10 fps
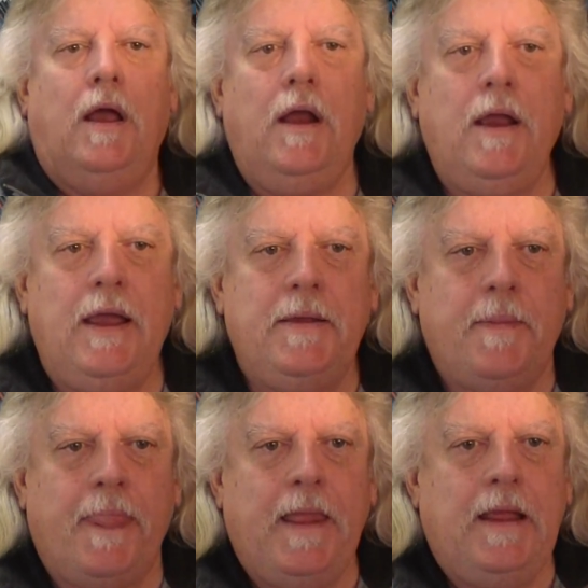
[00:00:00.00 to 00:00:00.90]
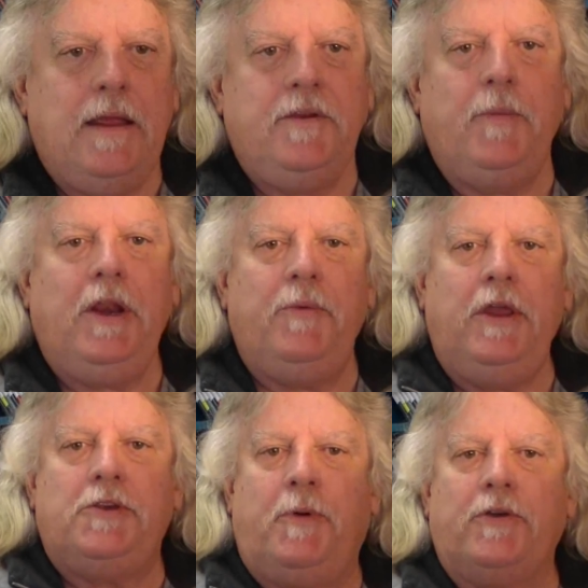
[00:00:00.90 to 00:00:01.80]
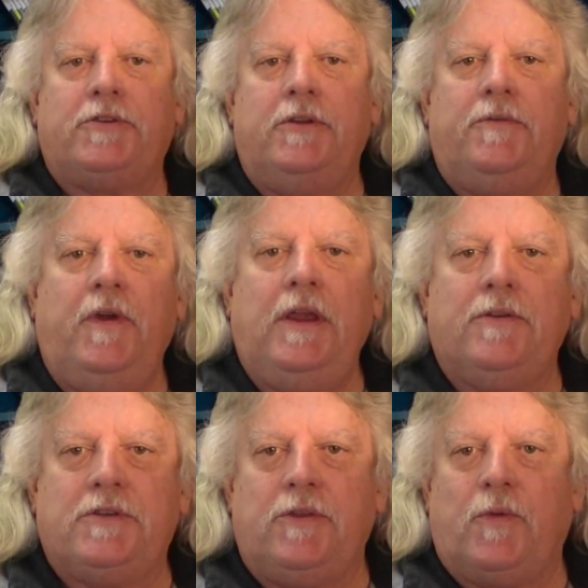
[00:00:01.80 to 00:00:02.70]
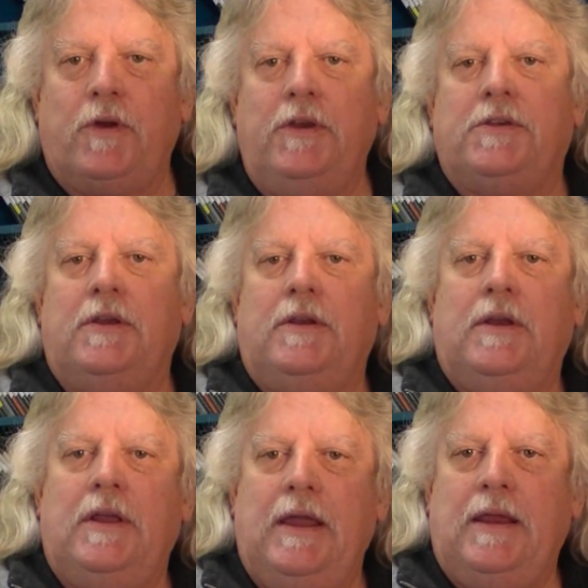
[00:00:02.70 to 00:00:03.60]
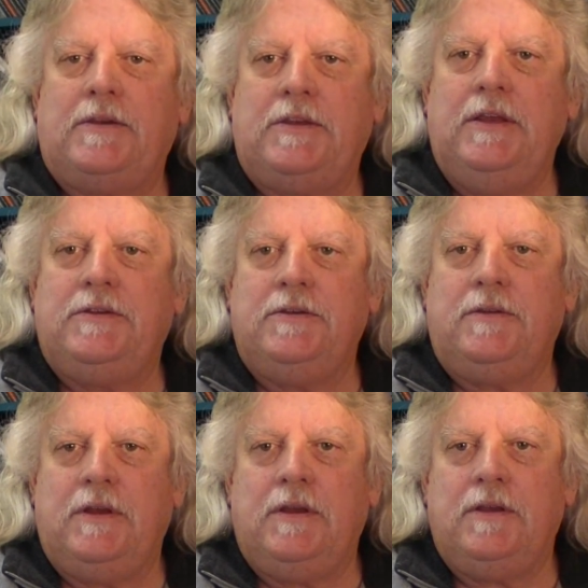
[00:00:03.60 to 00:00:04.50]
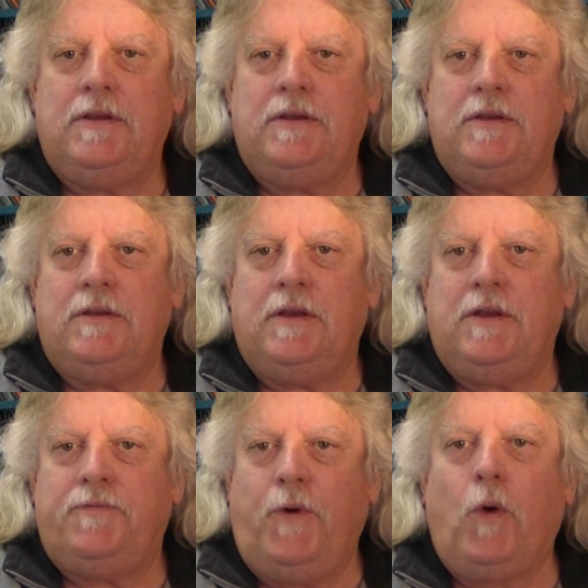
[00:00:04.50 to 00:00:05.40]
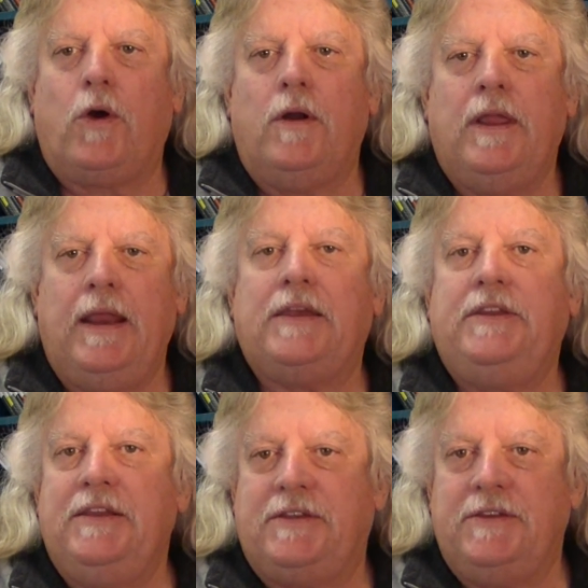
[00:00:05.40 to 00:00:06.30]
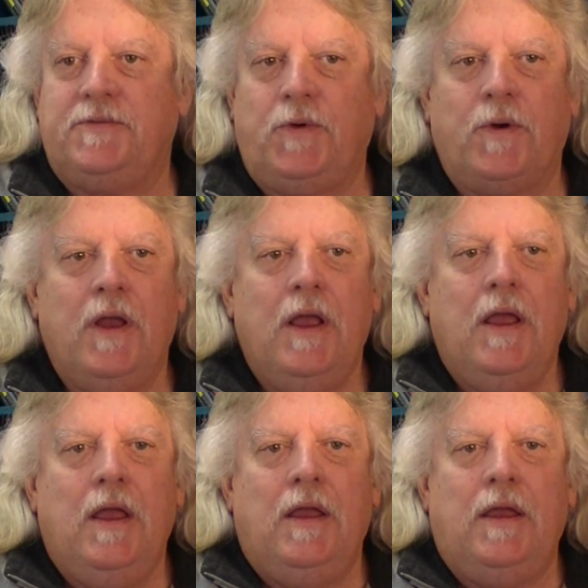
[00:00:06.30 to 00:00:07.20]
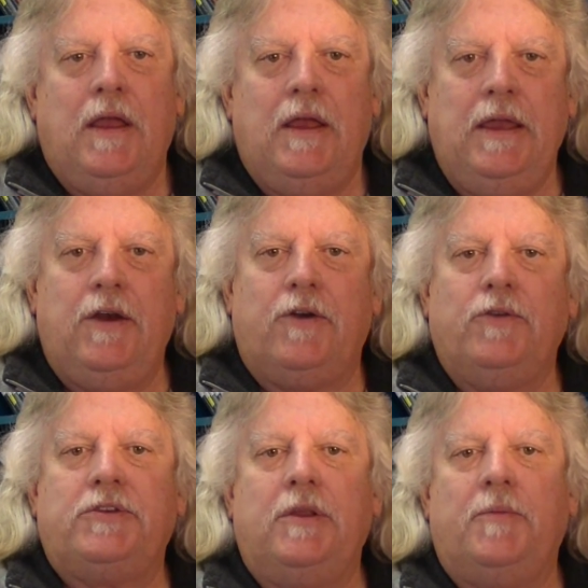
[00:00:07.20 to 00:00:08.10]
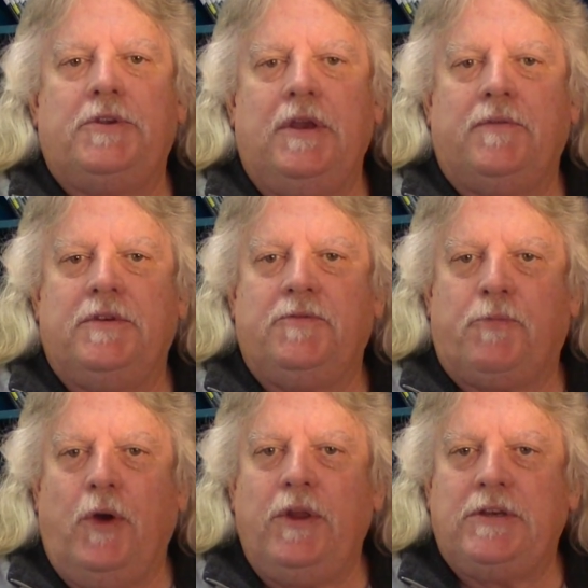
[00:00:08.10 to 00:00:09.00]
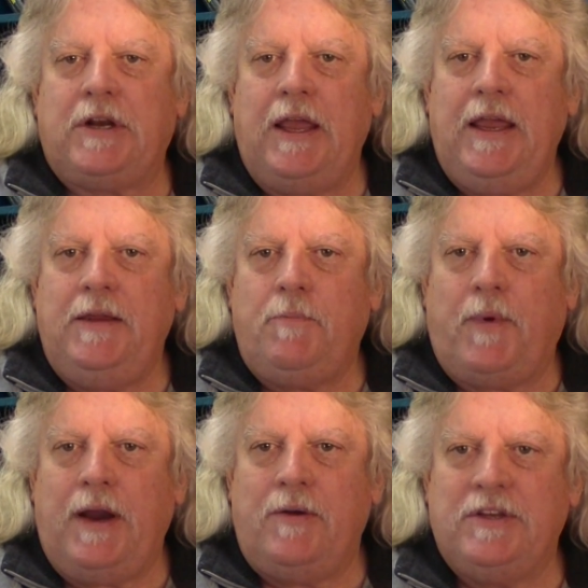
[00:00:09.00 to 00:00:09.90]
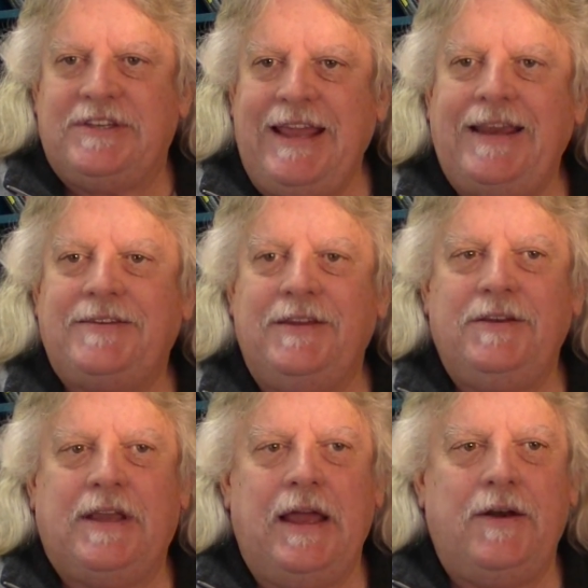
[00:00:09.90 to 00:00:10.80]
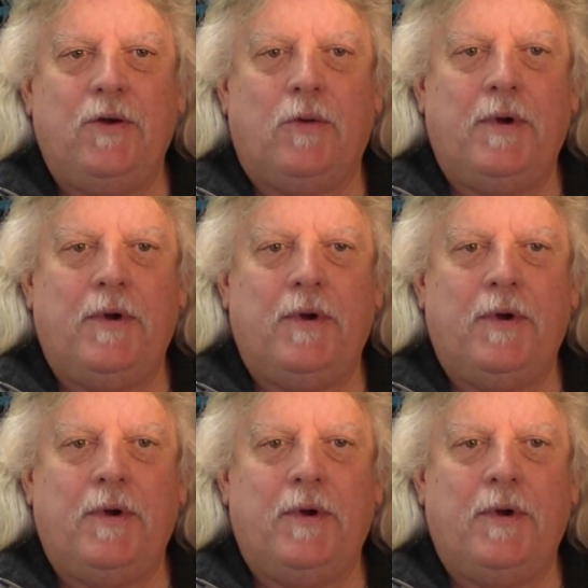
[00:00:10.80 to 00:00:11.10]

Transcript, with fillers: All right, WWE's posted videos of the rookies in NXT season four, NXT season four uh, introducing themselves as Brodus Clay, Byron Saxton, Conor